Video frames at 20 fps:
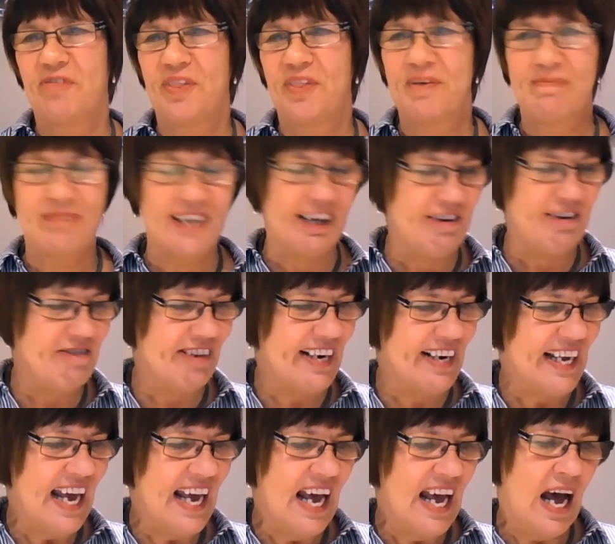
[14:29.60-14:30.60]
them, don't
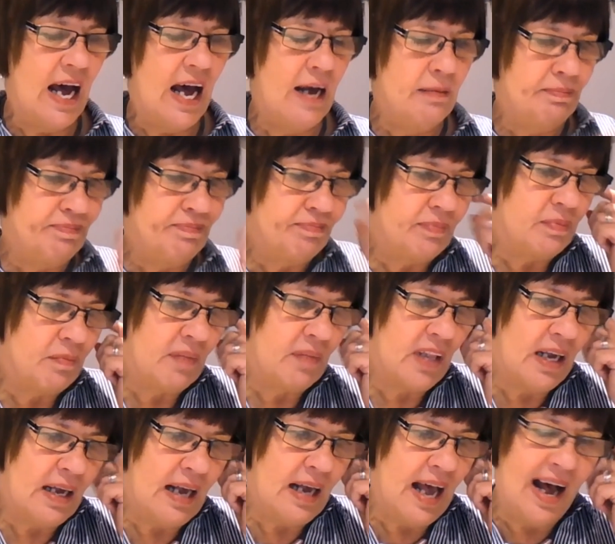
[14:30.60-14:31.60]
we?
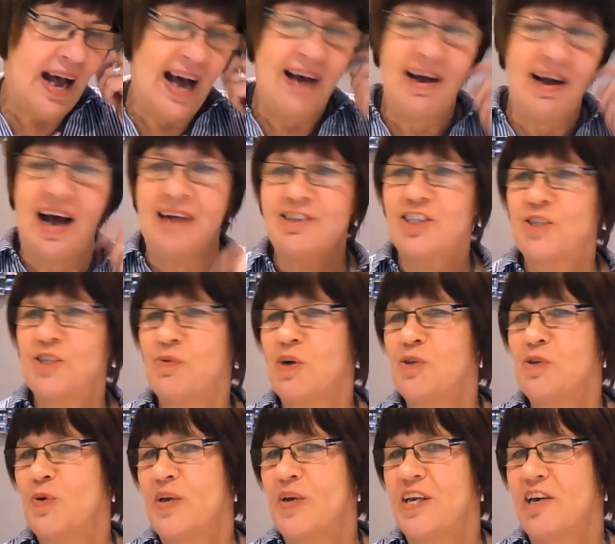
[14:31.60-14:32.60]
I just
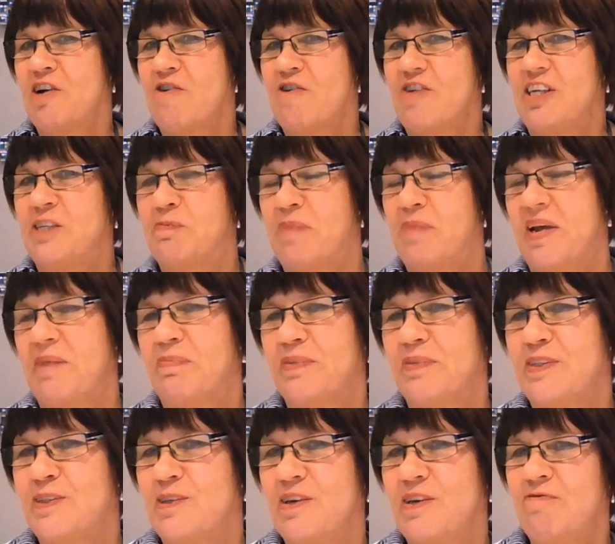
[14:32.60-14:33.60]
want to encourage people
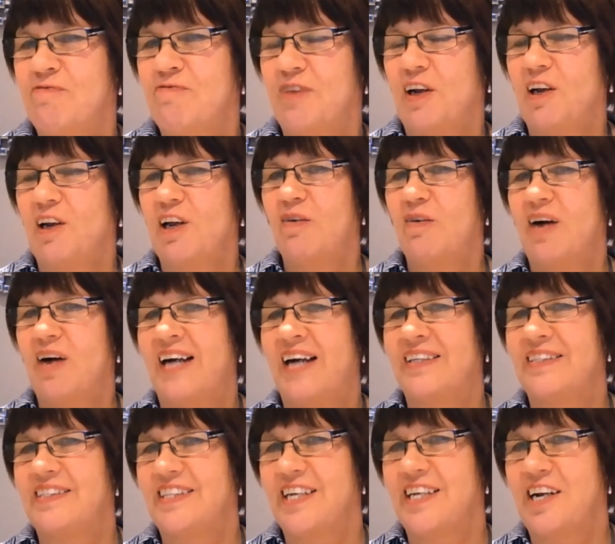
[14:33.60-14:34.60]
to follow
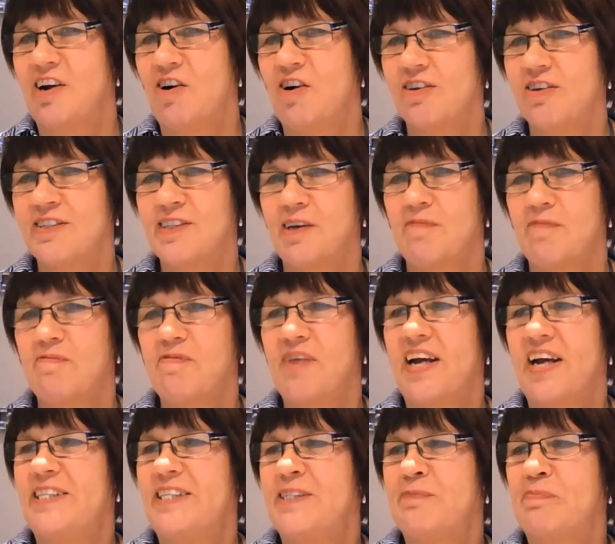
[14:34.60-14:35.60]
Andy Knox on
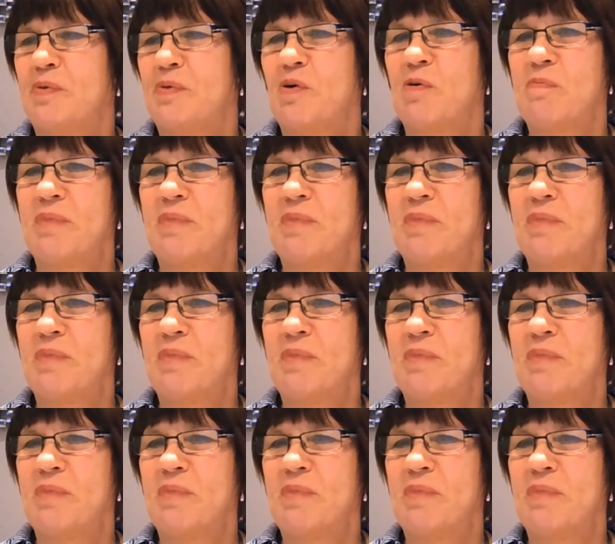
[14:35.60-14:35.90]
Facebook,